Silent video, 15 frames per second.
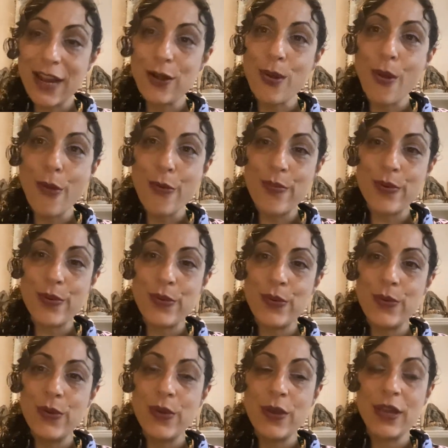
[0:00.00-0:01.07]

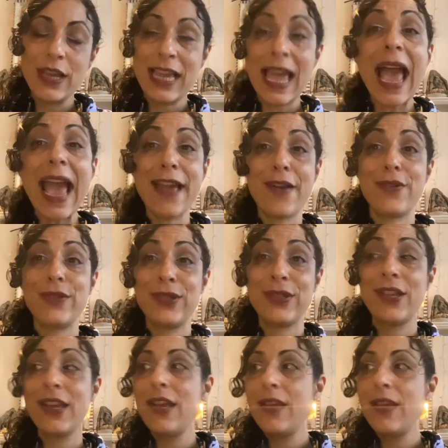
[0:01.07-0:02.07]
global chaos.